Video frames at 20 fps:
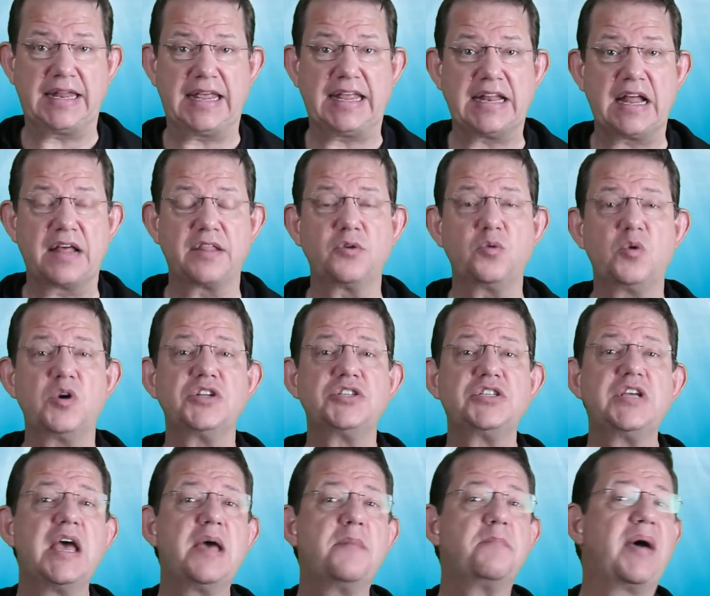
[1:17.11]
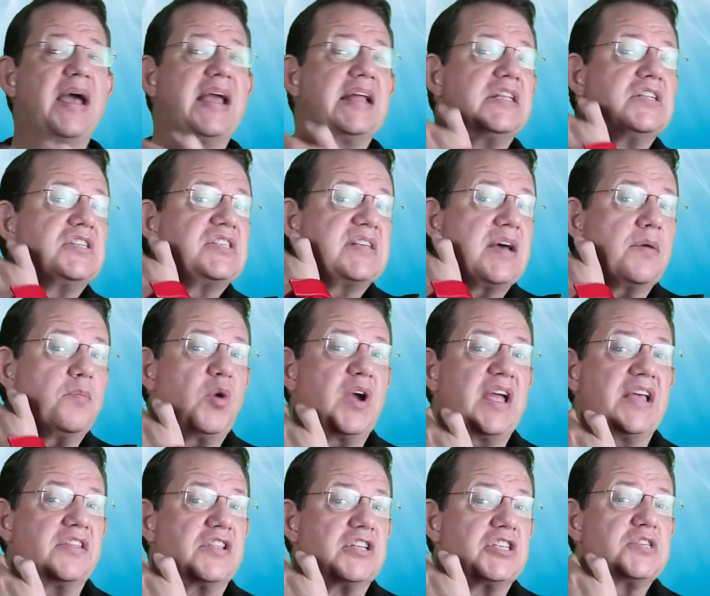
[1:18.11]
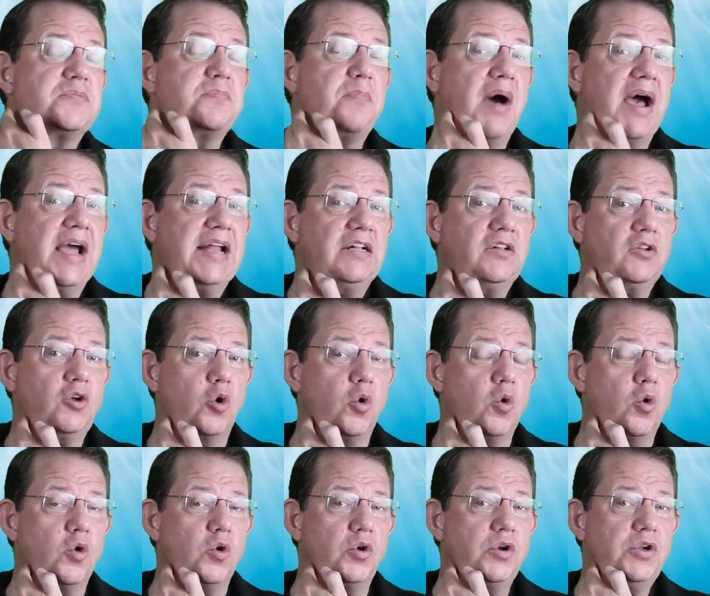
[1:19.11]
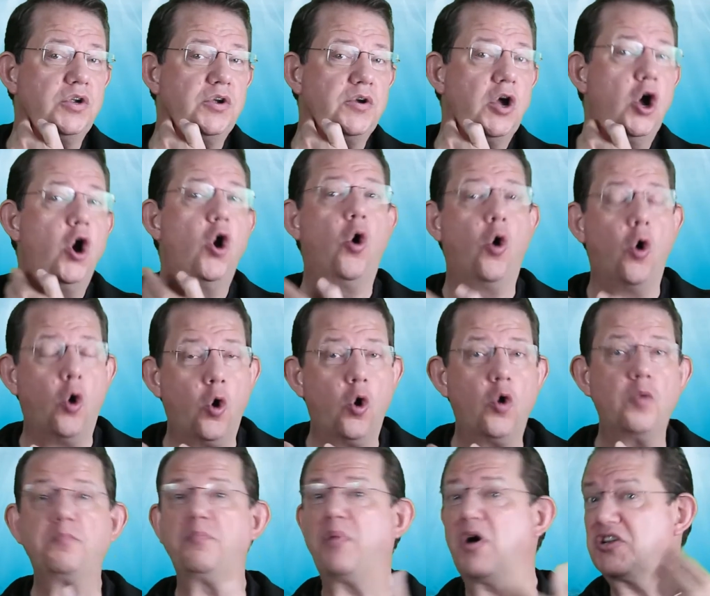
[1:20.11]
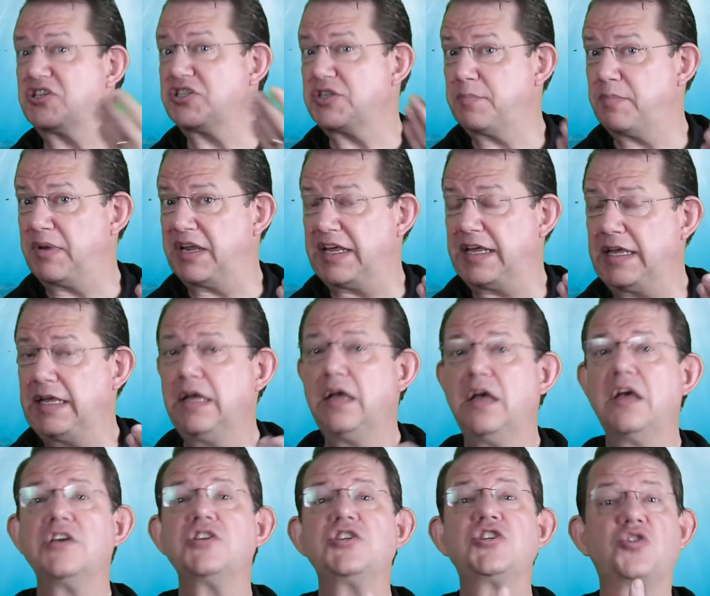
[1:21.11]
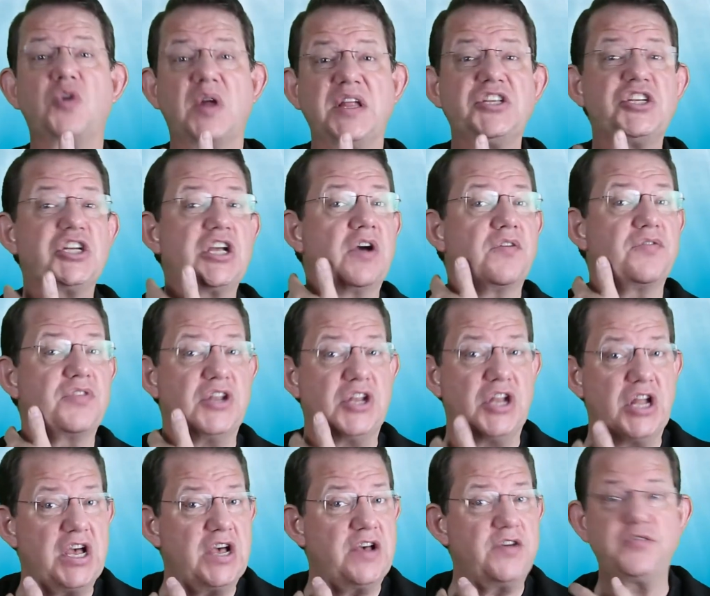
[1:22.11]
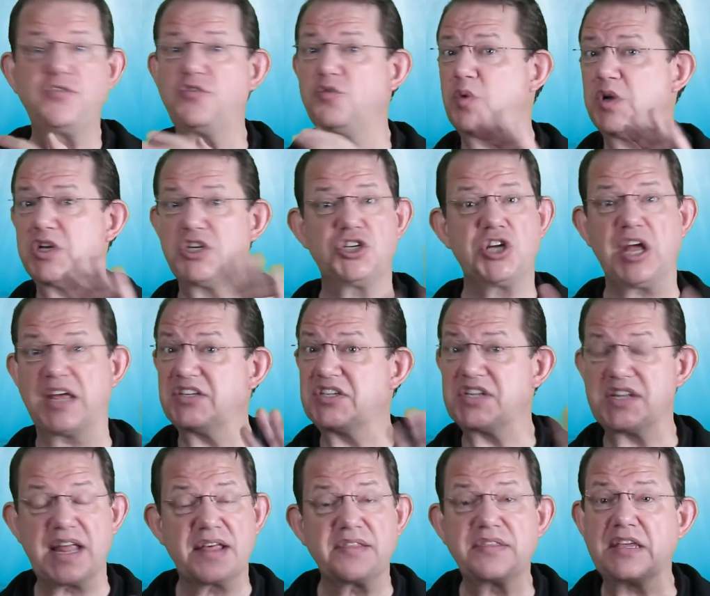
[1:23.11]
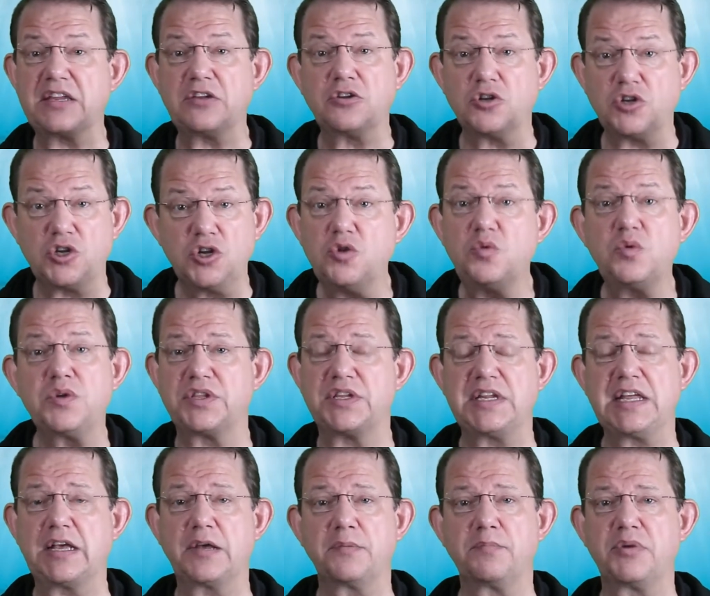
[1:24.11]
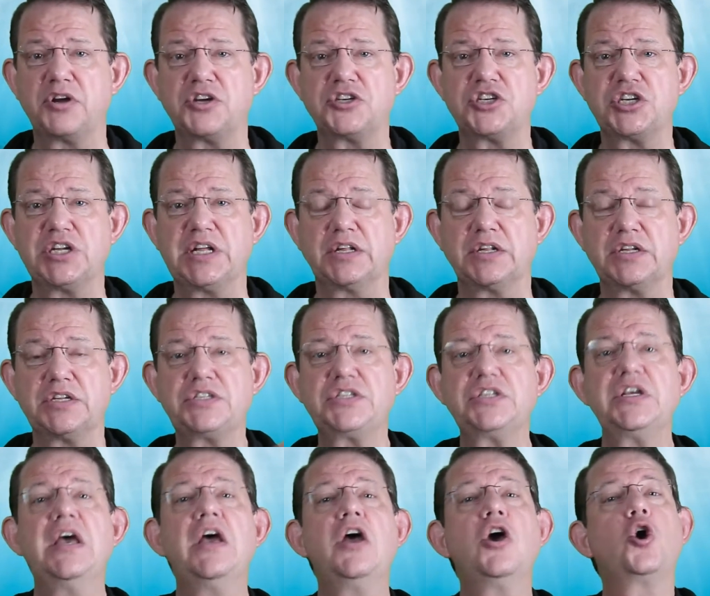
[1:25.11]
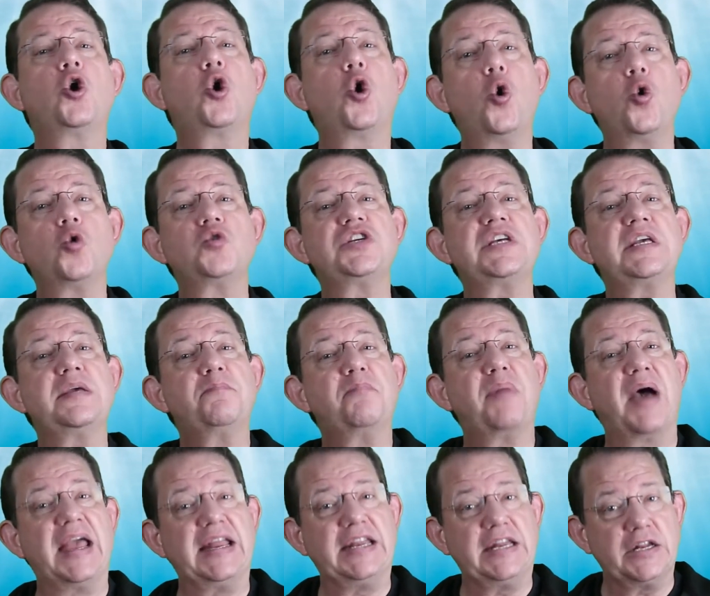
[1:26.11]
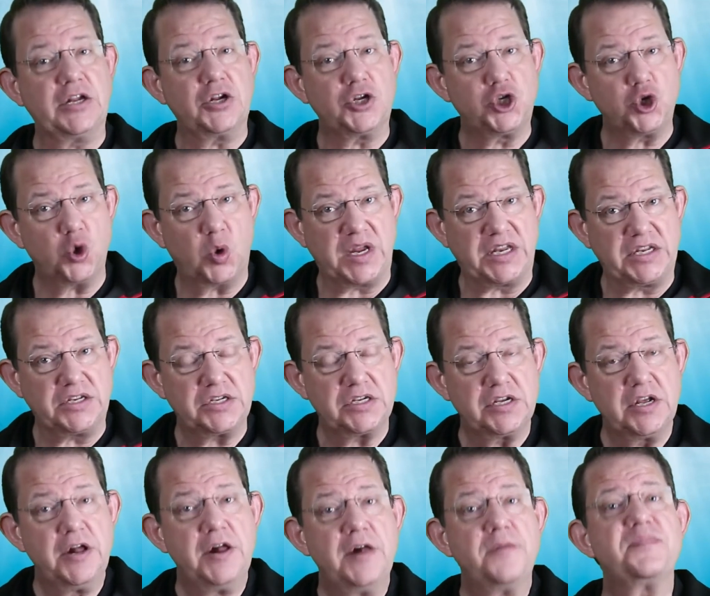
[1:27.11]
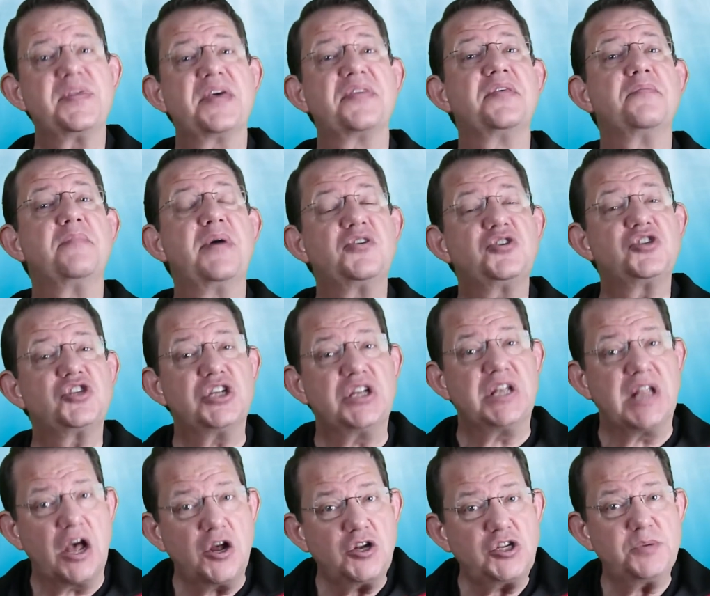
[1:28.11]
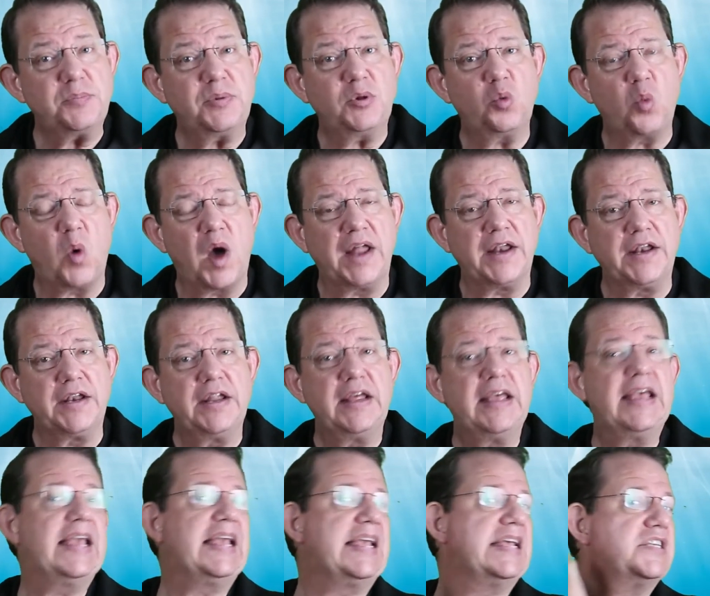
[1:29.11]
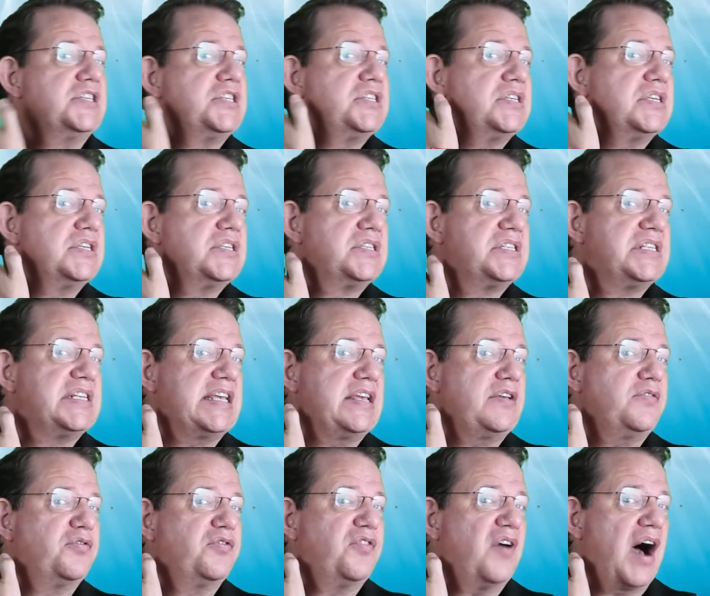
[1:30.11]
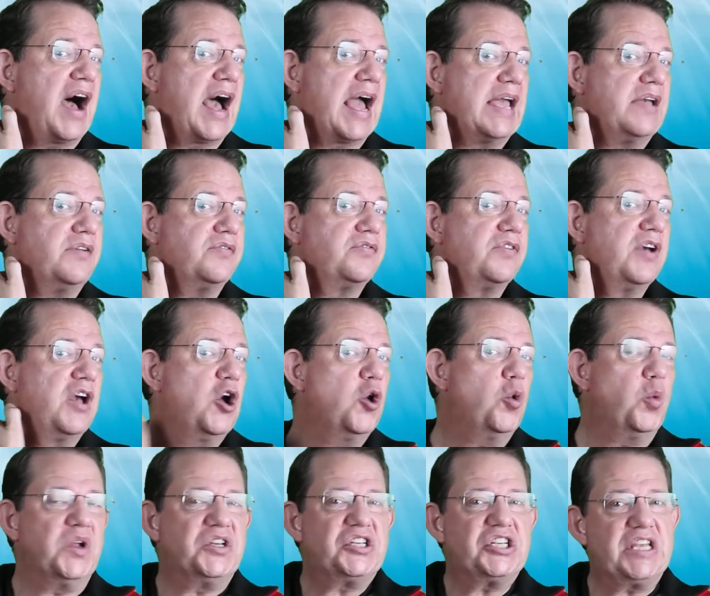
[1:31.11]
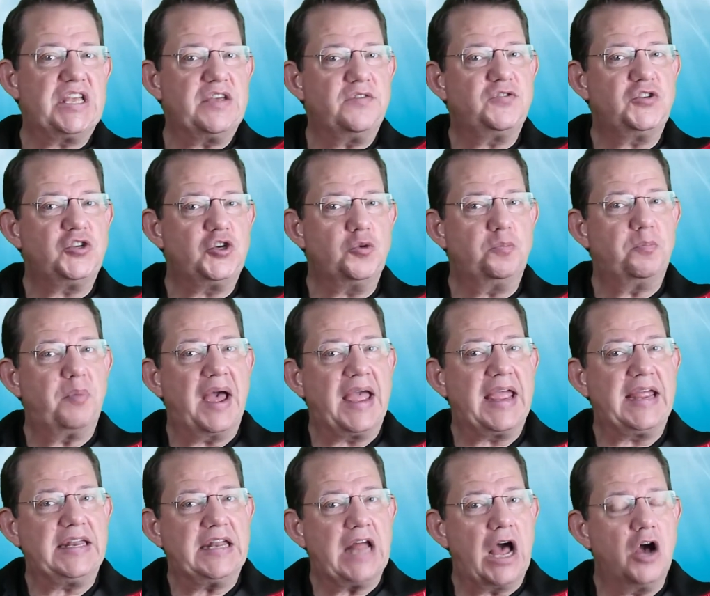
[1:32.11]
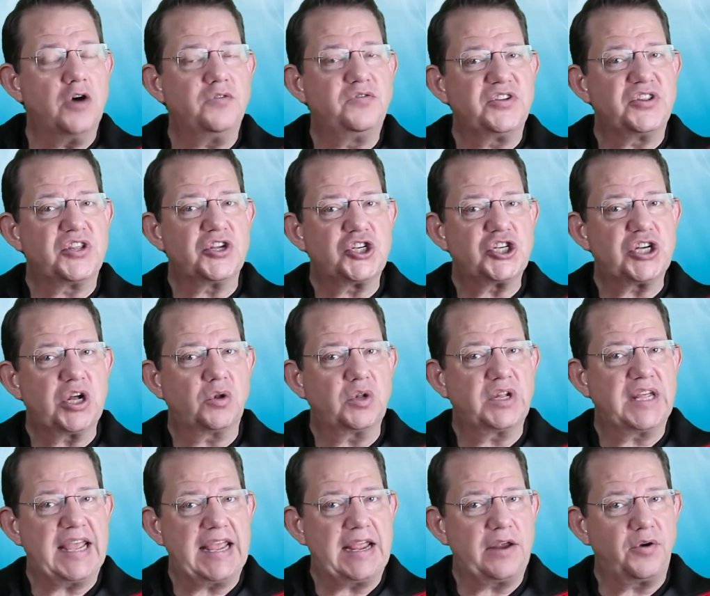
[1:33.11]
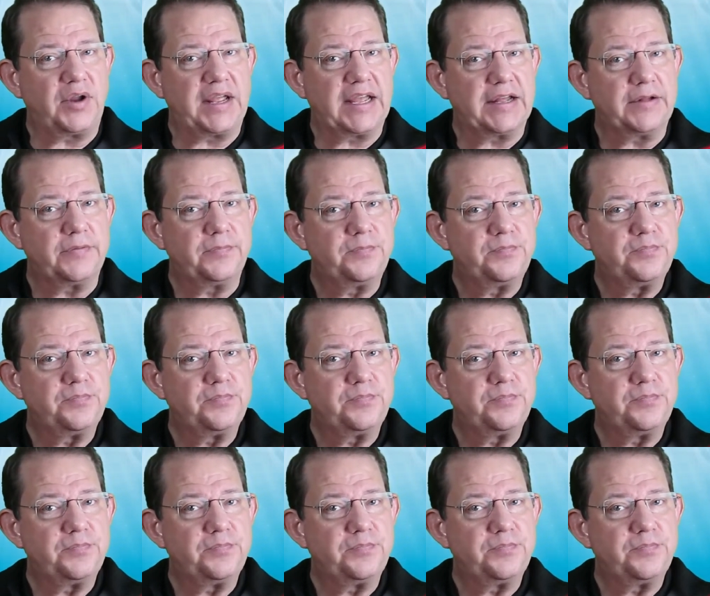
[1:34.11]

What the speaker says: In other words, pain somewhere in the spinal cord, or possibly stretching of the nerves, which has nothing to do with decompression illness, causing pain in a joint. And the most notable one is C5, which gives you pain over the shoulder area.